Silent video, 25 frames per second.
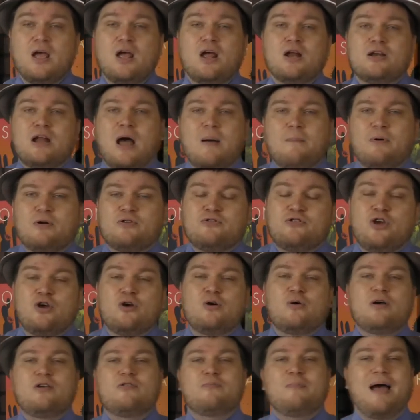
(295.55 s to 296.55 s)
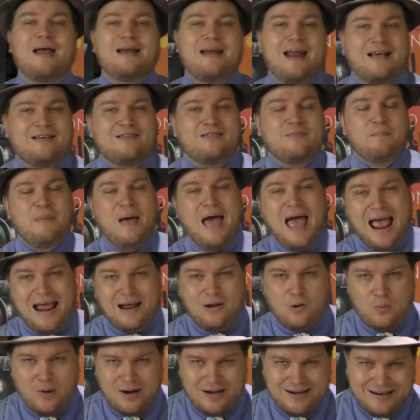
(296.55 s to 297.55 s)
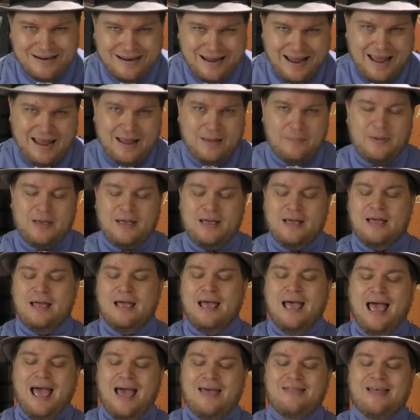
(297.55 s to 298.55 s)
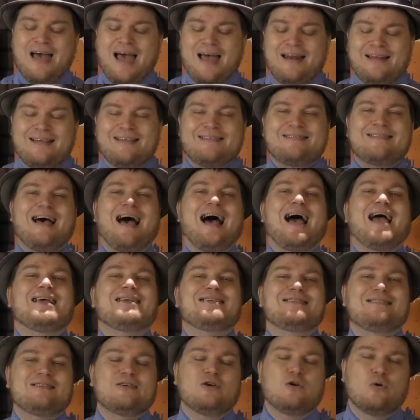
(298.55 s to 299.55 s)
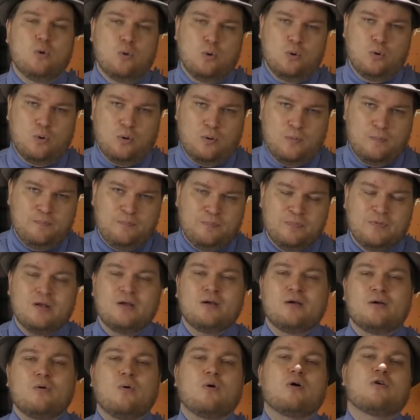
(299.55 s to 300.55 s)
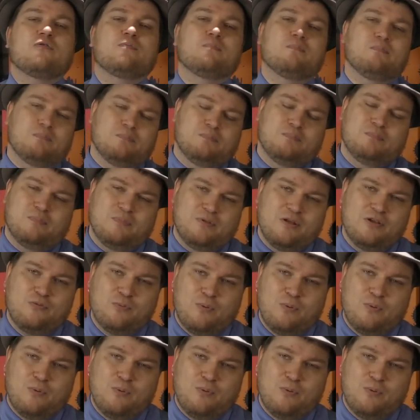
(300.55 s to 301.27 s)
Number two is my next Penguin game, and that is Ice Cool. Of course, this